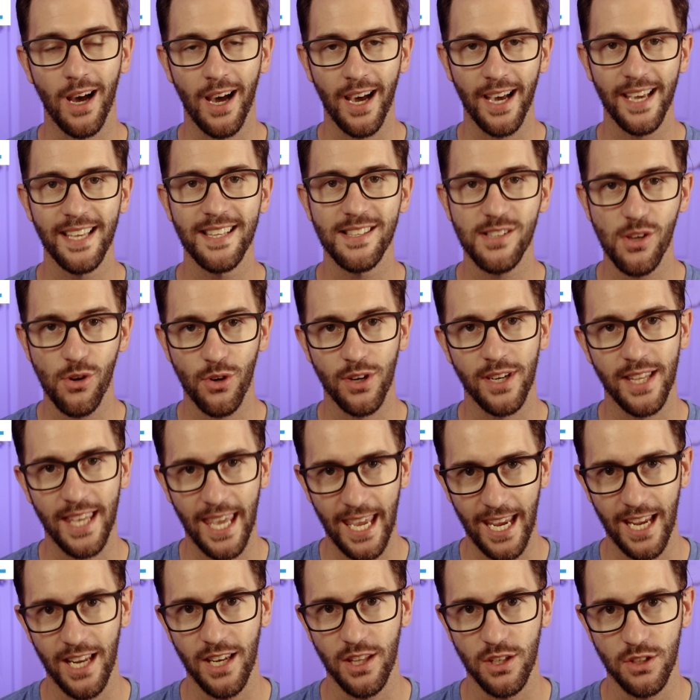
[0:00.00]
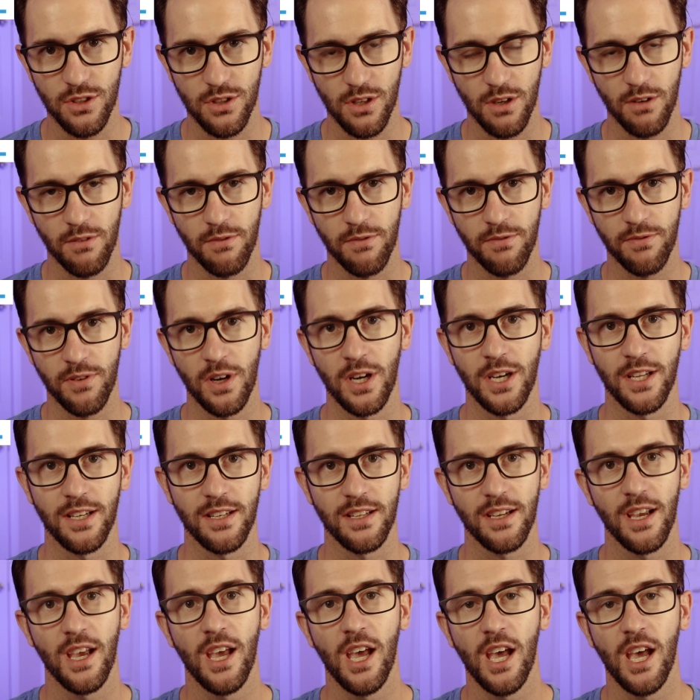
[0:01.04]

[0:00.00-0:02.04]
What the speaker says: Heights on Katy's fund.